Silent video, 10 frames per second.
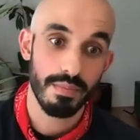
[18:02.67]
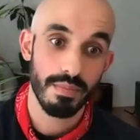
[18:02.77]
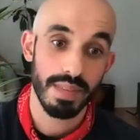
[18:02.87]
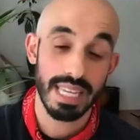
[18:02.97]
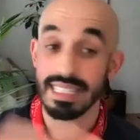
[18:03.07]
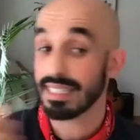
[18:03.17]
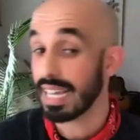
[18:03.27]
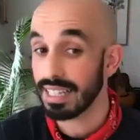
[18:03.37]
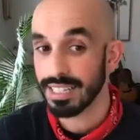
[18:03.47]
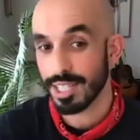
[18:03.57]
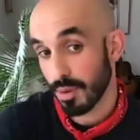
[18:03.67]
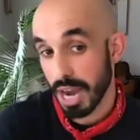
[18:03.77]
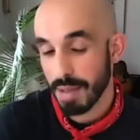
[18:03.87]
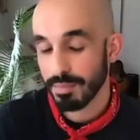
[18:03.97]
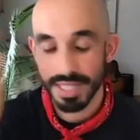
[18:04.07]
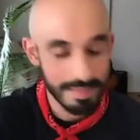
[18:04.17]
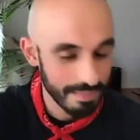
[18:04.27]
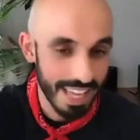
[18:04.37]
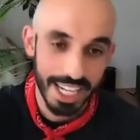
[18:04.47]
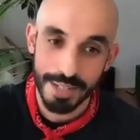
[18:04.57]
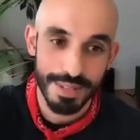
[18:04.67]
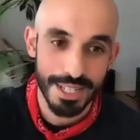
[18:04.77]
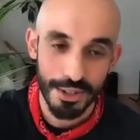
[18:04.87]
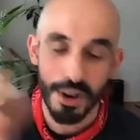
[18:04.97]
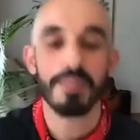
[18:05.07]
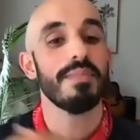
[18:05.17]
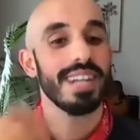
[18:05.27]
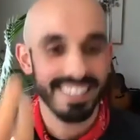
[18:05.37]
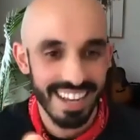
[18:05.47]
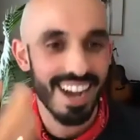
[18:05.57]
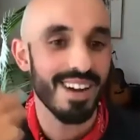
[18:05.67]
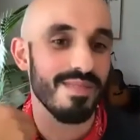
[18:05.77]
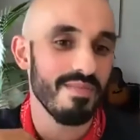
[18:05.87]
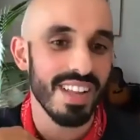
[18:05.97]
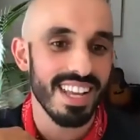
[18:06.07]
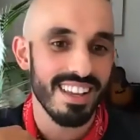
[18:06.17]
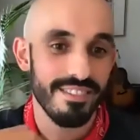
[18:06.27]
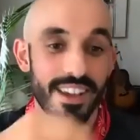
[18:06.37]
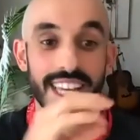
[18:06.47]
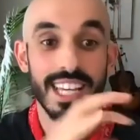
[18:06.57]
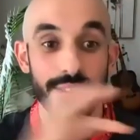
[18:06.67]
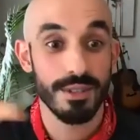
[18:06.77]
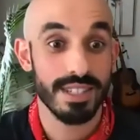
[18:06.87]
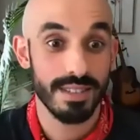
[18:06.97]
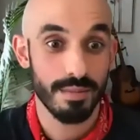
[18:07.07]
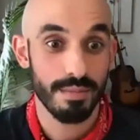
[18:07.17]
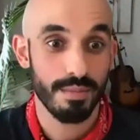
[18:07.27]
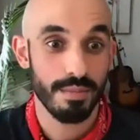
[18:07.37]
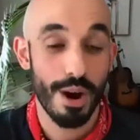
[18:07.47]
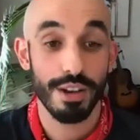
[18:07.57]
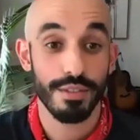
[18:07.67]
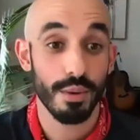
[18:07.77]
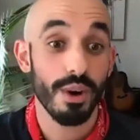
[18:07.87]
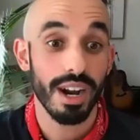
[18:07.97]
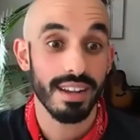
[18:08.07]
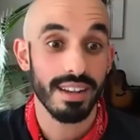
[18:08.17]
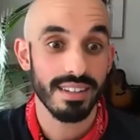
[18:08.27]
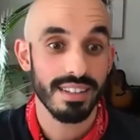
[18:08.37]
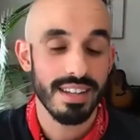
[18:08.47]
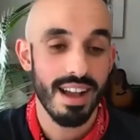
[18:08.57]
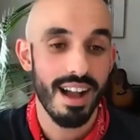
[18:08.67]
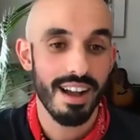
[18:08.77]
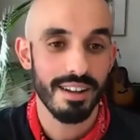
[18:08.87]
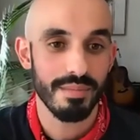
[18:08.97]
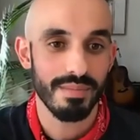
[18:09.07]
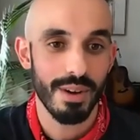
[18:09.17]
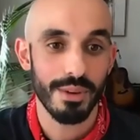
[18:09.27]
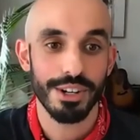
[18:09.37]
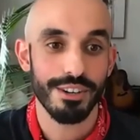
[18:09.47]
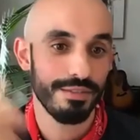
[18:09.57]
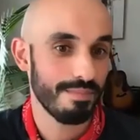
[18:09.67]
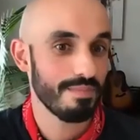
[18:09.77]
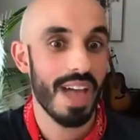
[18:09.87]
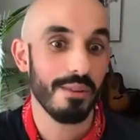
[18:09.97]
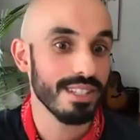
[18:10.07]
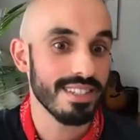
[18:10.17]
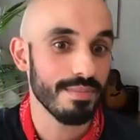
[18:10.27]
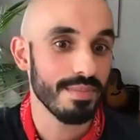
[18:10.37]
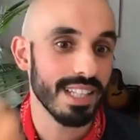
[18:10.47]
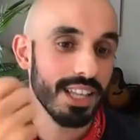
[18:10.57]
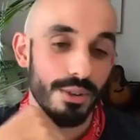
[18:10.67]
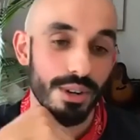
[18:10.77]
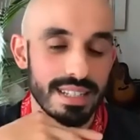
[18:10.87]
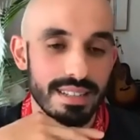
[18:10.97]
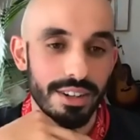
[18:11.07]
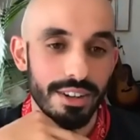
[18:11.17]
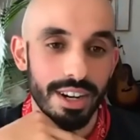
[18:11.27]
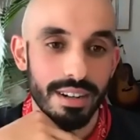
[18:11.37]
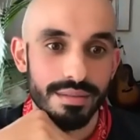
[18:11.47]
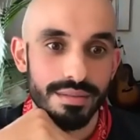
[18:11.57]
being silenced, perhaps that could be strong, but felt like it was part of the work. I wonder if that was something that you were considering.